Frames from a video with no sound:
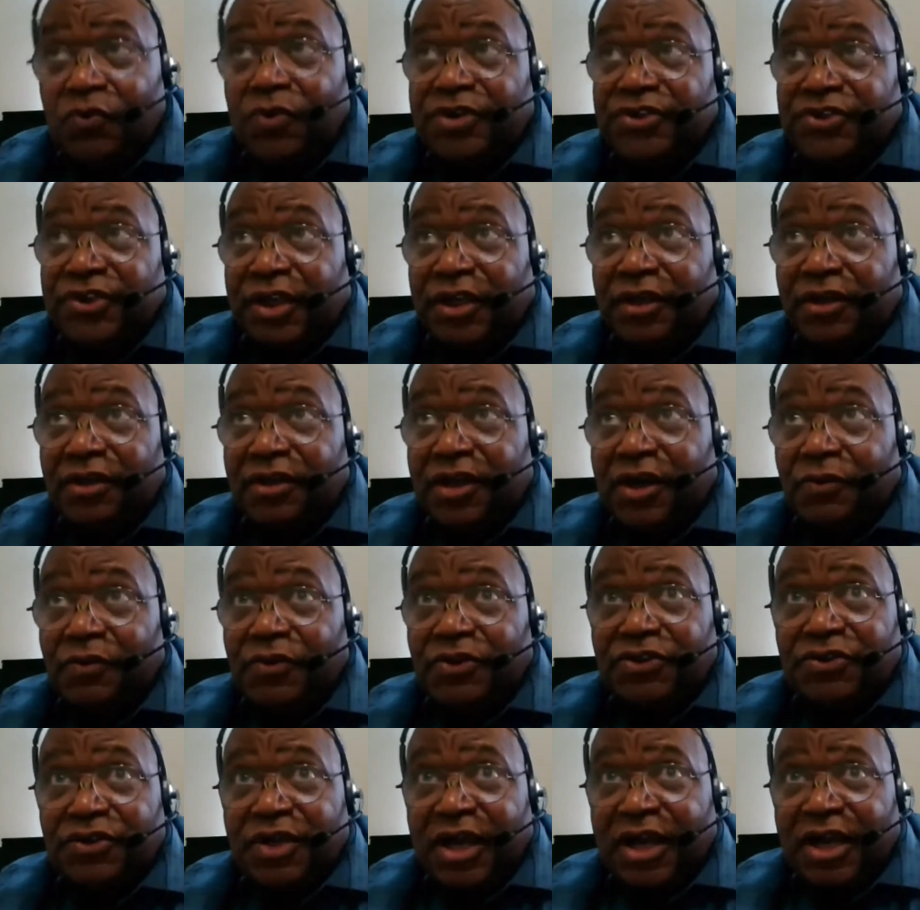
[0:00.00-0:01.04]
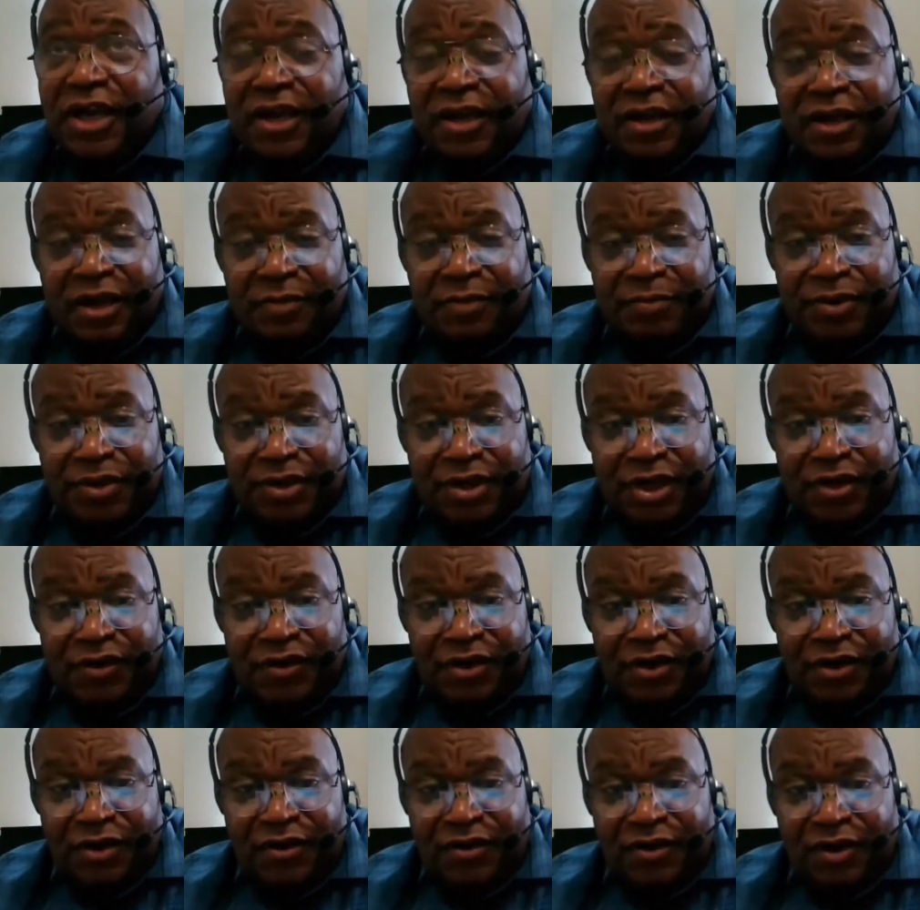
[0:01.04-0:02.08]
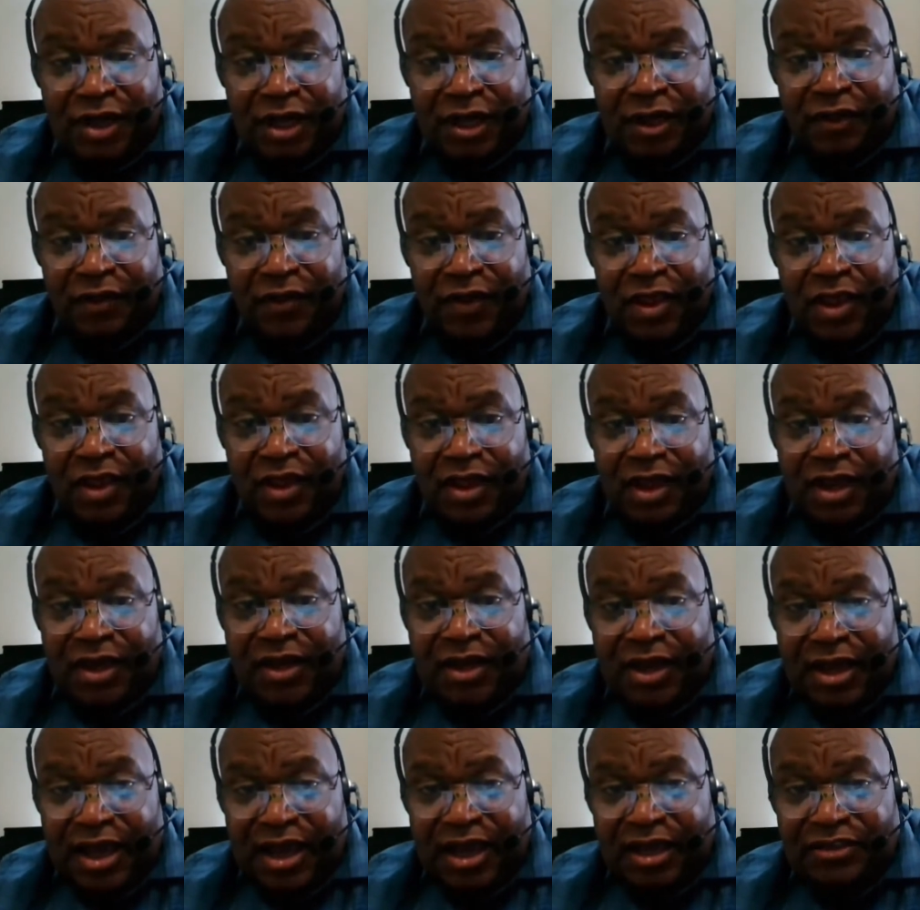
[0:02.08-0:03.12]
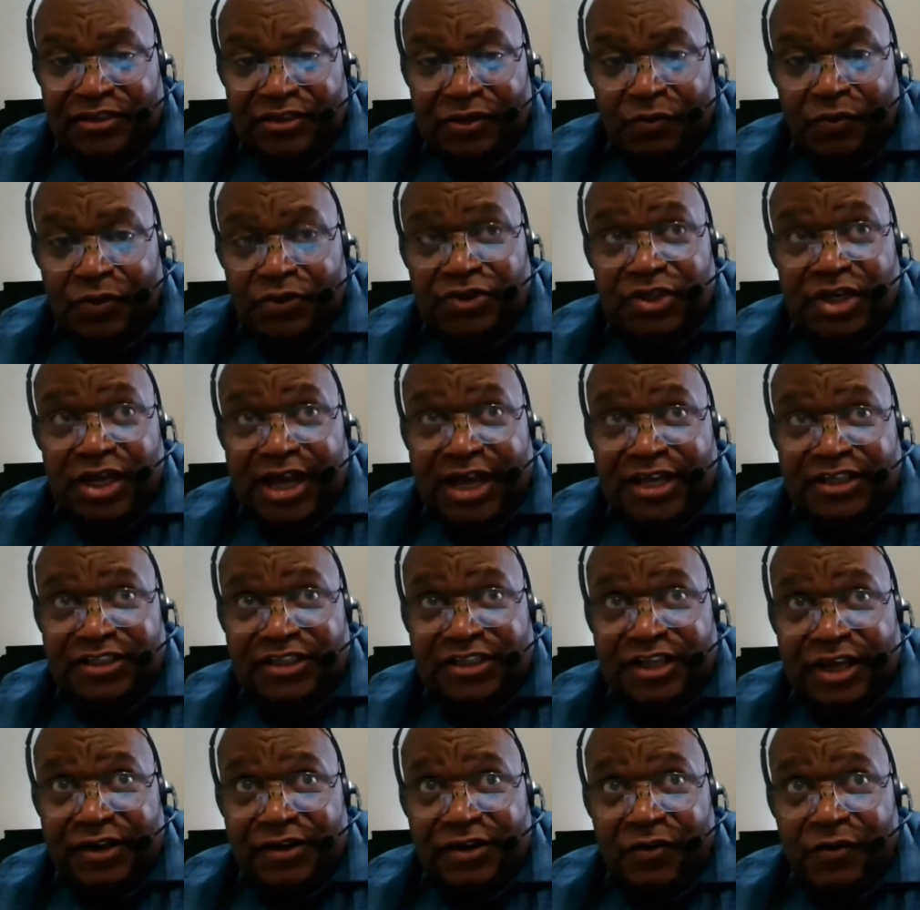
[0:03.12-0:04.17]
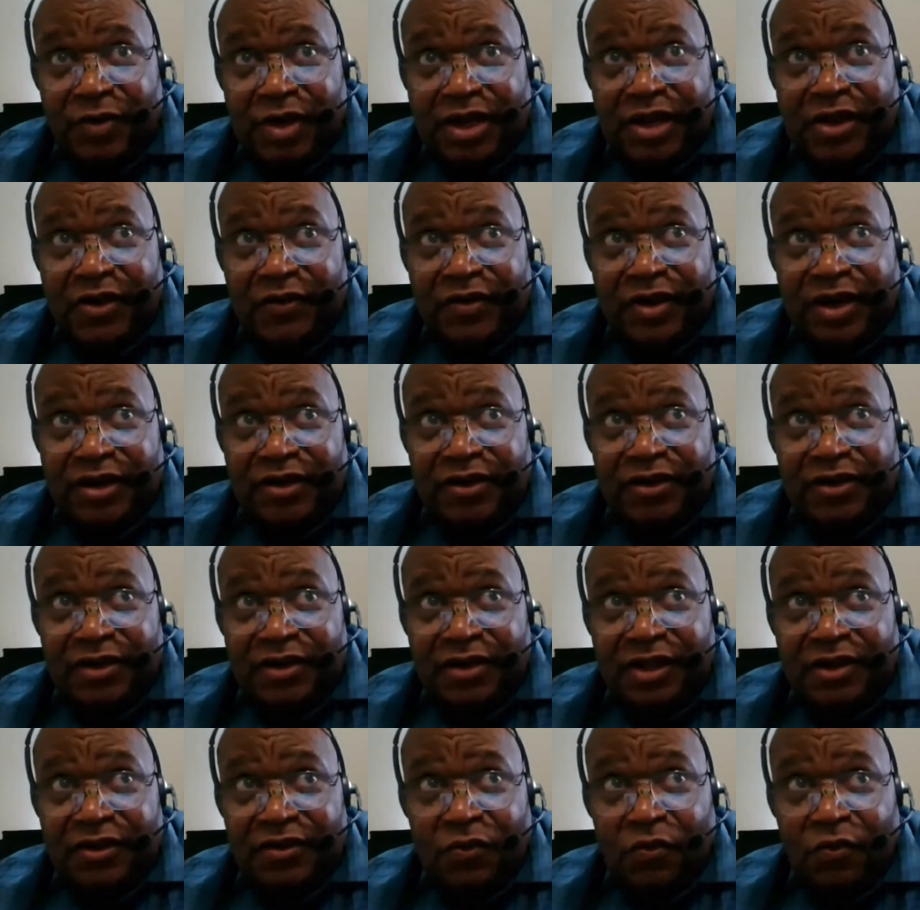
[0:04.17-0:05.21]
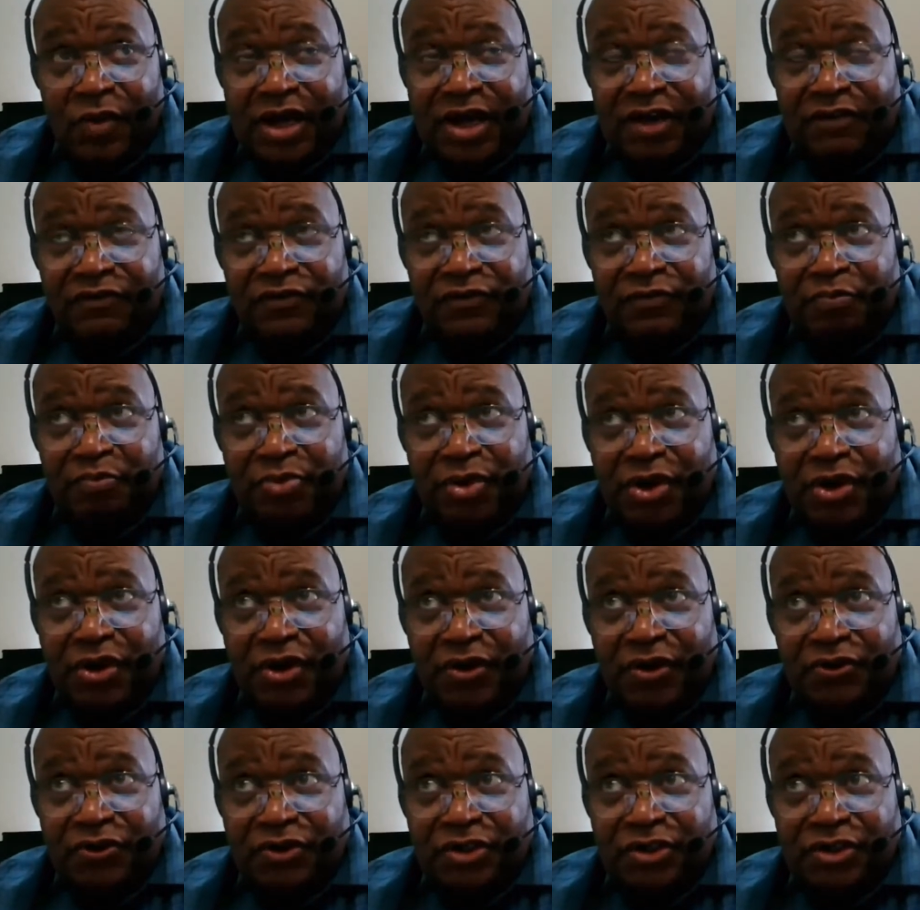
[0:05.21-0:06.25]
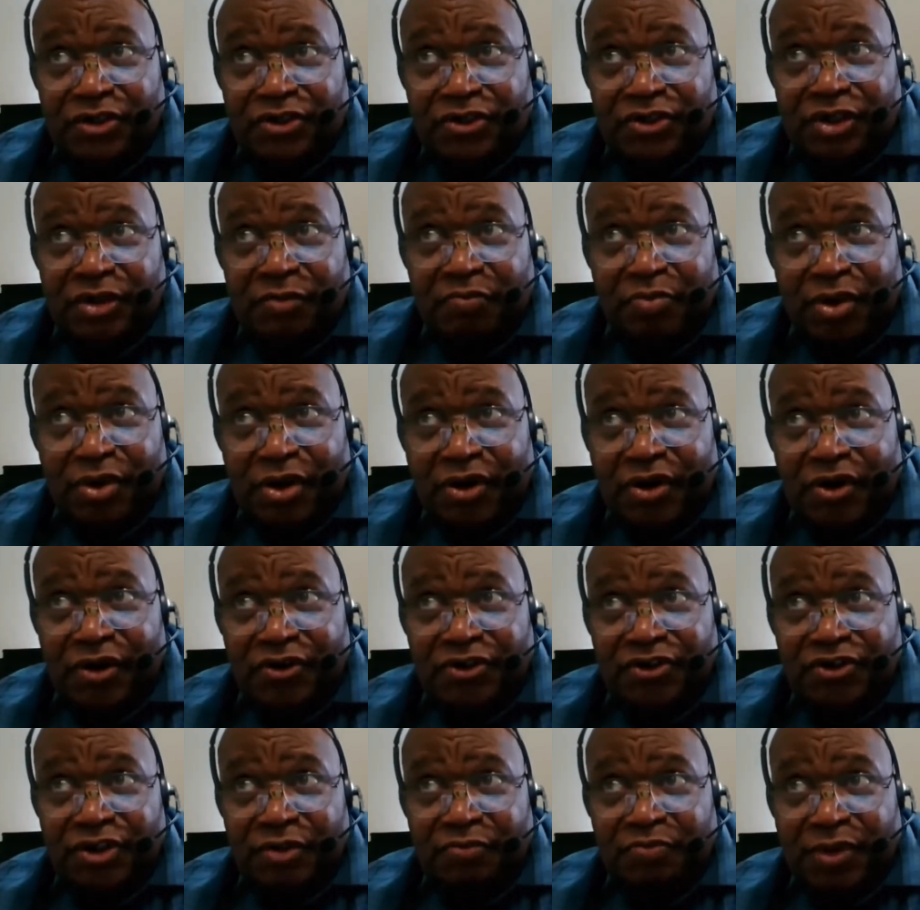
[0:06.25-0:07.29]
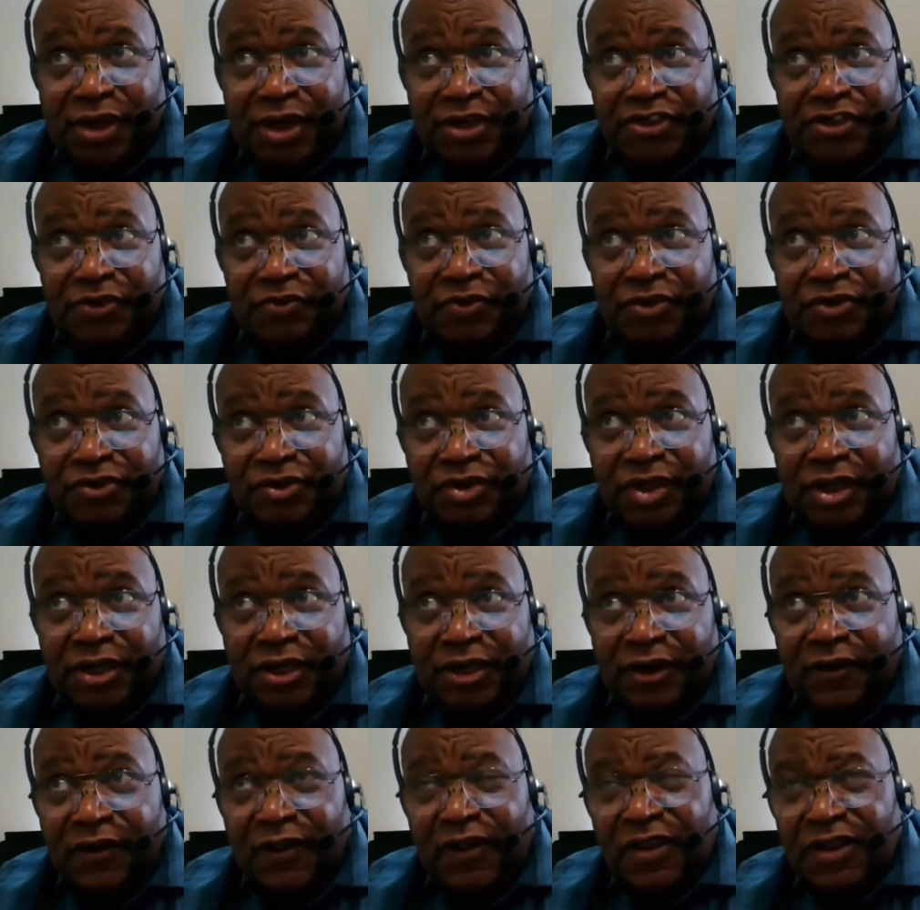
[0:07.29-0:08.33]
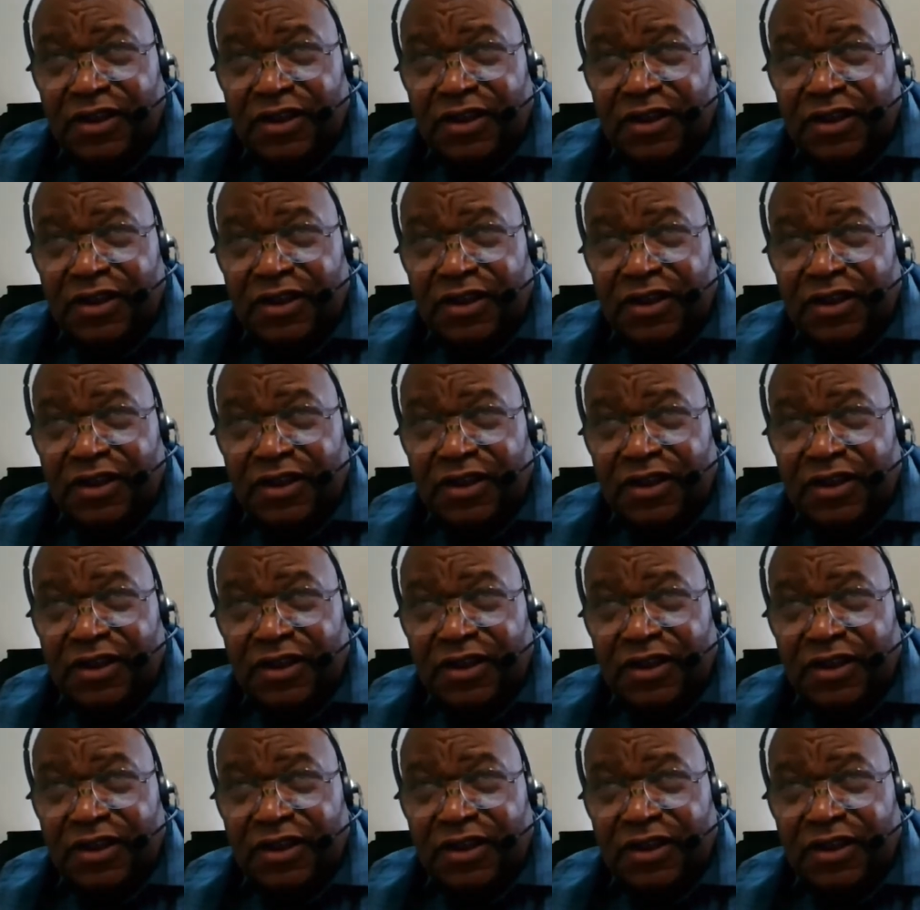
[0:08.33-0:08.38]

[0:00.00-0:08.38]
Who was it? I had a couple in here the other day, and I asked them when's the last time they went out, and the wife paused. She paused. She was thinking.